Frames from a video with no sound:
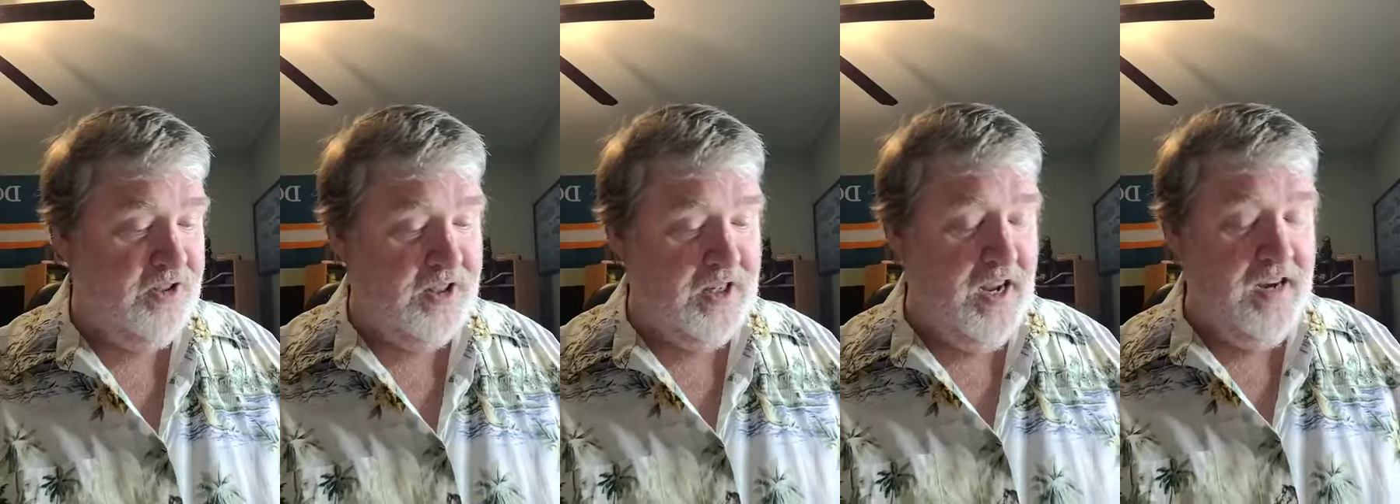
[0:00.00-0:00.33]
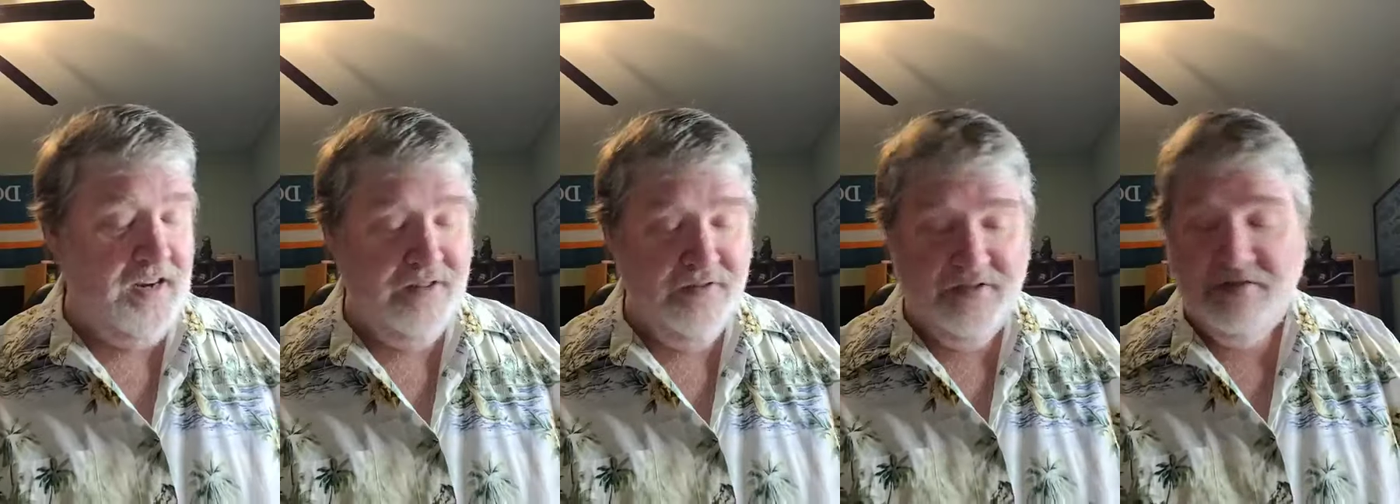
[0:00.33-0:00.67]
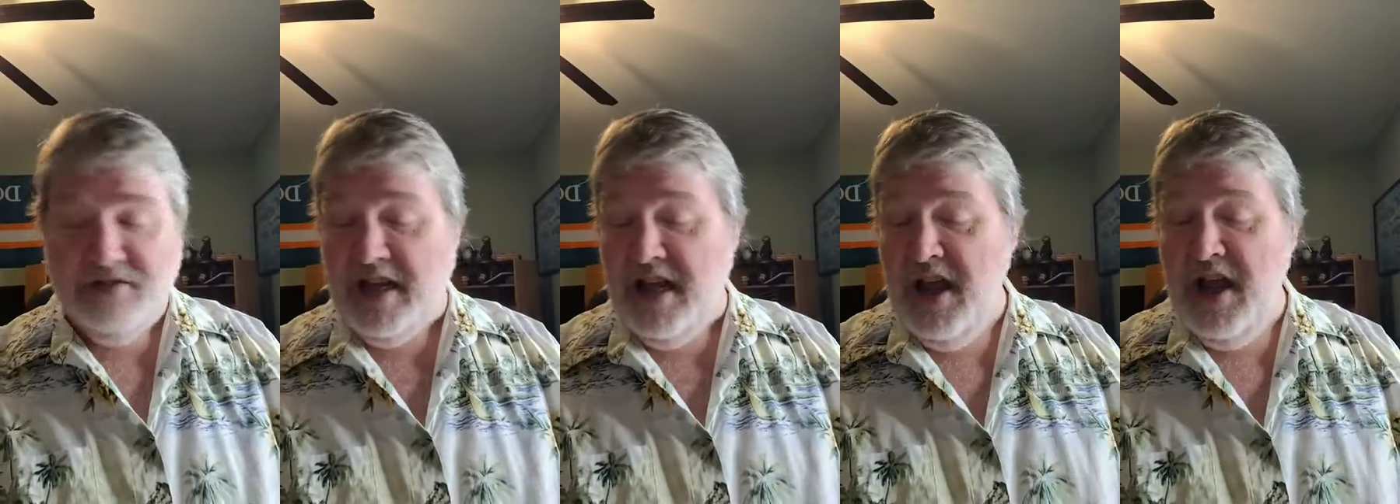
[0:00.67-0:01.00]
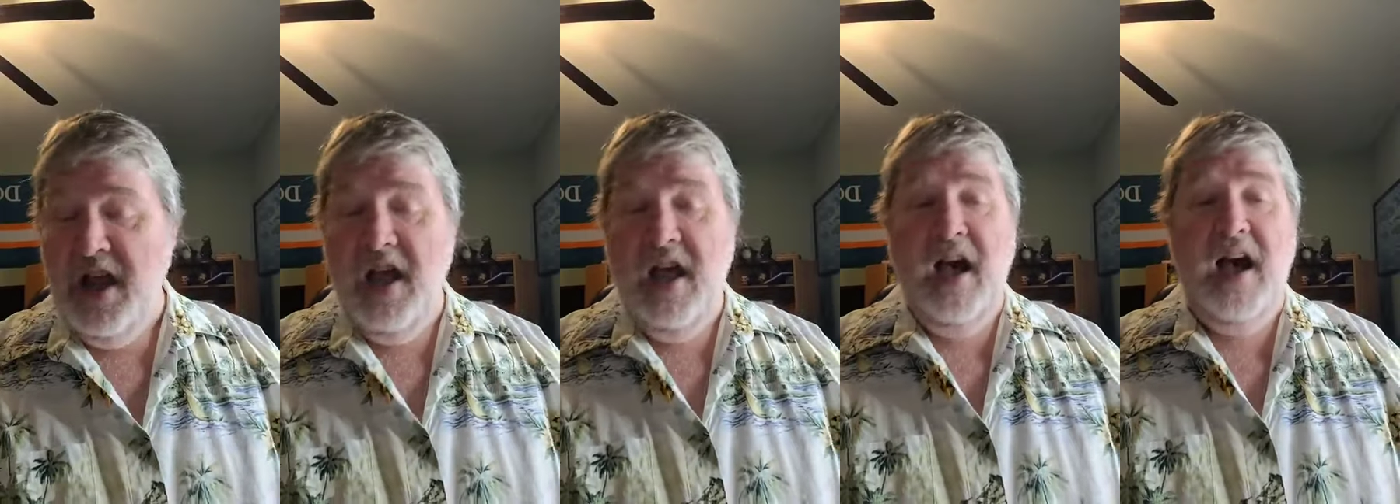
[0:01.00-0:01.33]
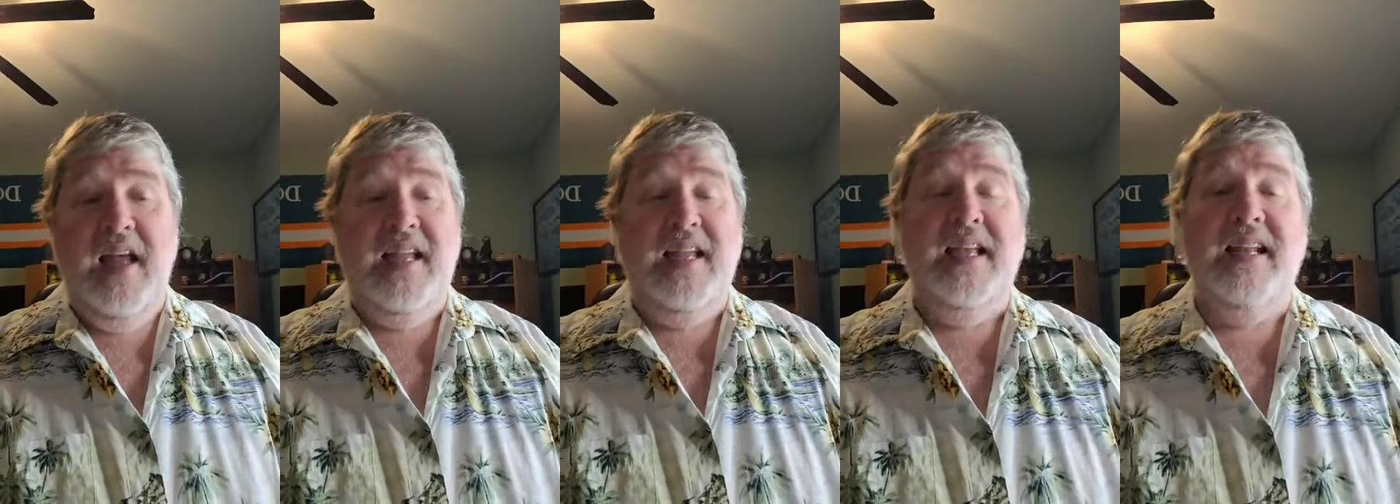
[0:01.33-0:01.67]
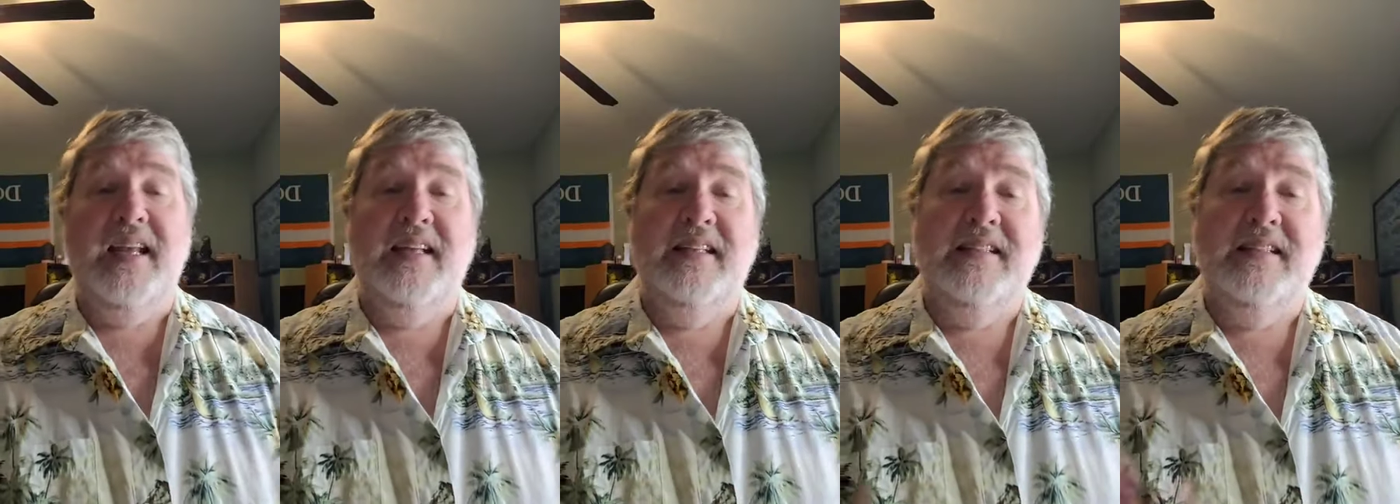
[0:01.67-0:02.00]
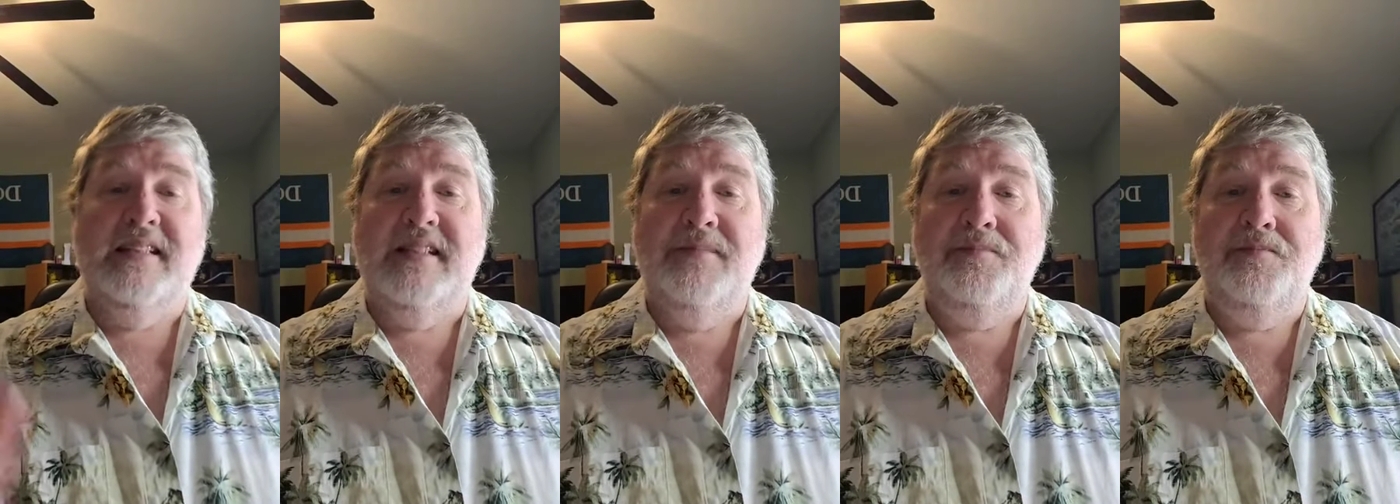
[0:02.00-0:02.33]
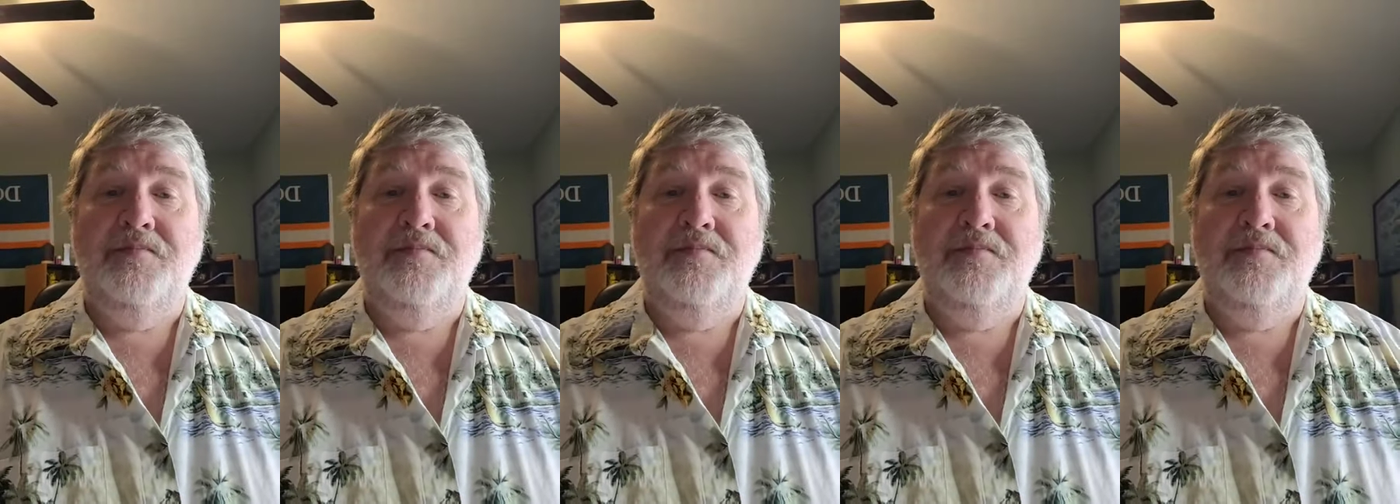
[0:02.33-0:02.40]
side of 50. It is